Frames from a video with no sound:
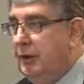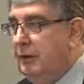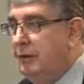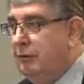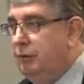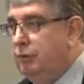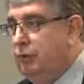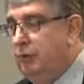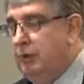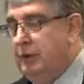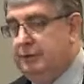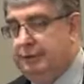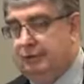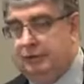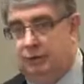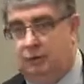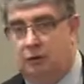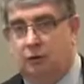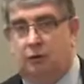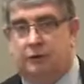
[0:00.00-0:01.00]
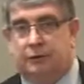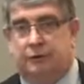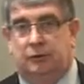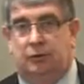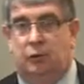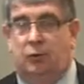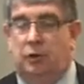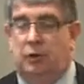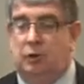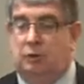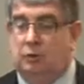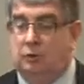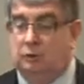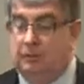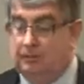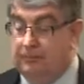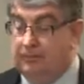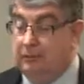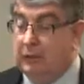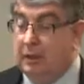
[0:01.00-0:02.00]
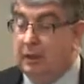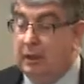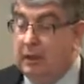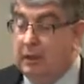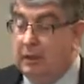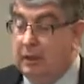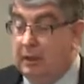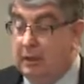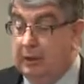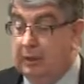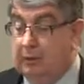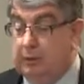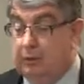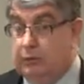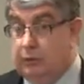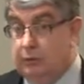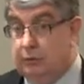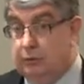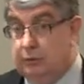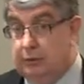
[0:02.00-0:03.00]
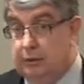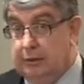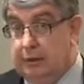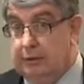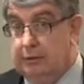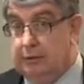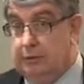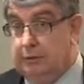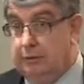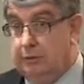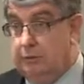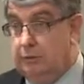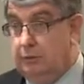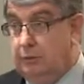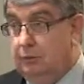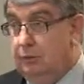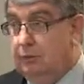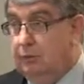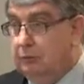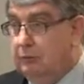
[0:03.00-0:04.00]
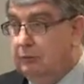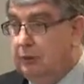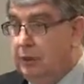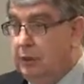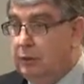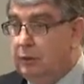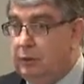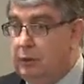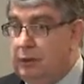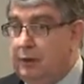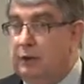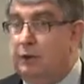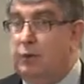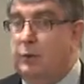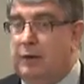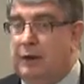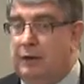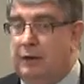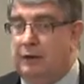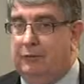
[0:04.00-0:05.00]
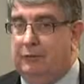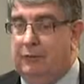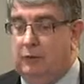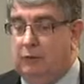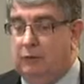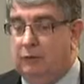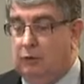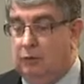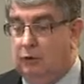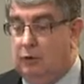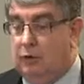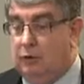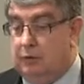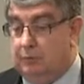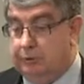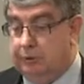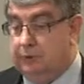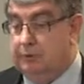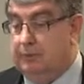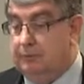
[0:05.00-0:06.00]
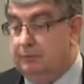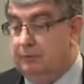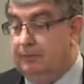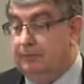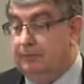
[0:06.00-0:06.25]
out your price, costs are critical, and you do need to generally recover your costs.